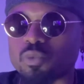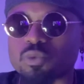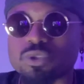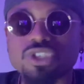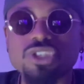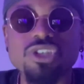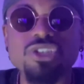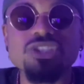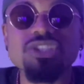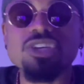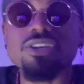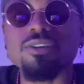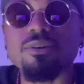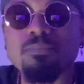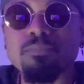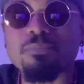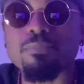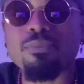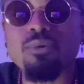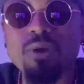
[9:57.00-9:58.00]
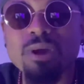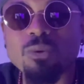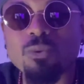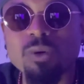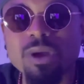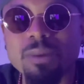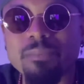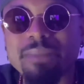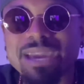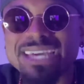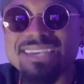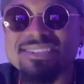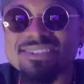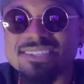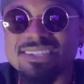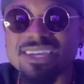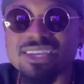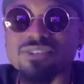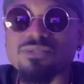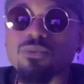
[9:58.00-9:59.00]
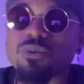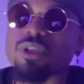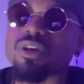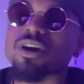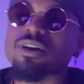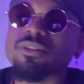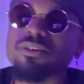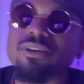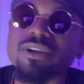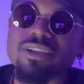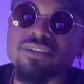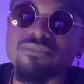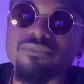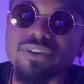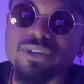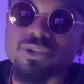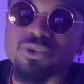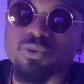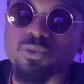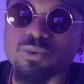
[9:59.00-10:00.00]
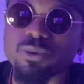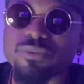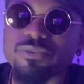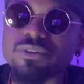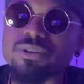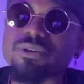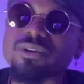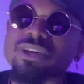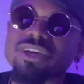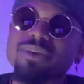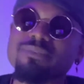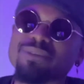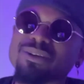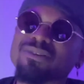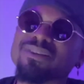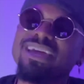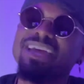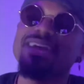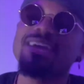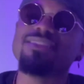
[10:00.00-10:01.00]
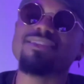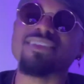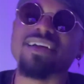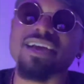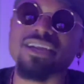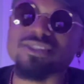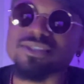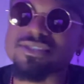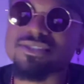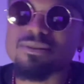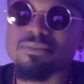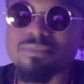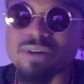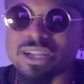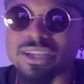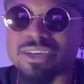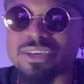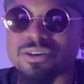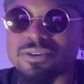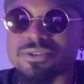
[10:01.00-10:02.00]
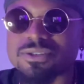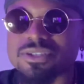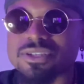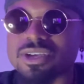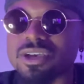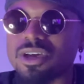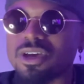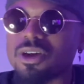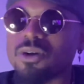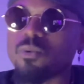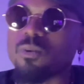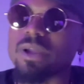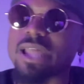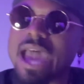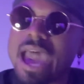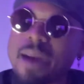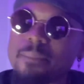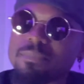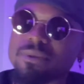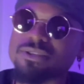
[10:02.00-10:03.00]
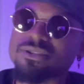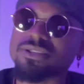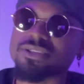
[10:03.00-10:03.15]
just to the point where it makes sense for the other individual. If you can communicate that to somebody else, what happens